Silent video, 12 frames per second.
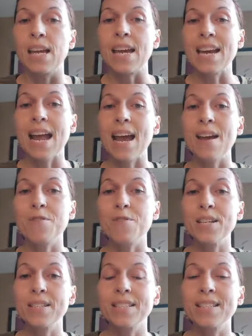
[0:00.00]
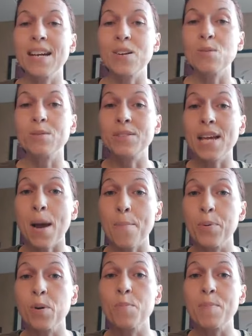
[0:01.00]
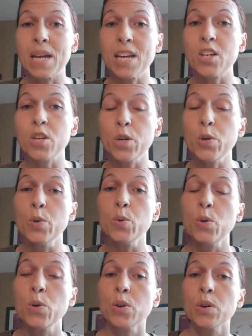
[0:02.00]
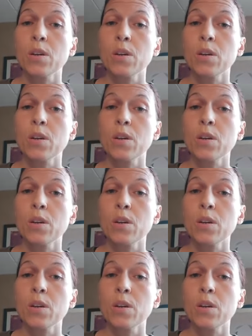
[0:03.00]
in every single temple, meaning you,